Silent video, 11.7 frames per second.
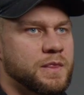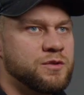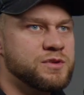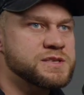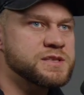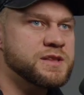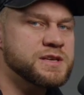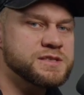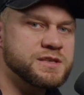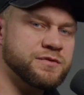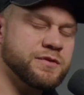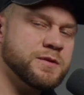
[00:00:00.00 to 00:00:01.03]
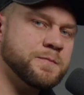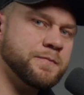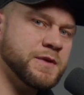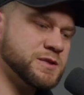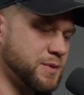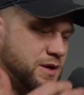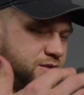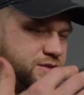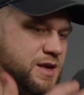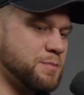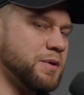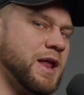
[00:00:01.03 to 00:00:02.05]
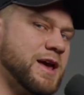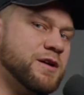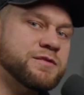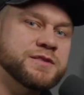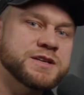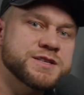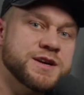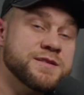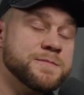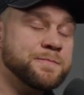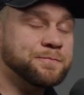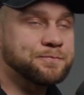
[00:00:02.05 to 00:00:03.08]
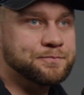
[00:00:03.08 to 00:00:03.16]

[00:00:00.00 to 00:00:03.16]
The reason these are different is because they play off each other.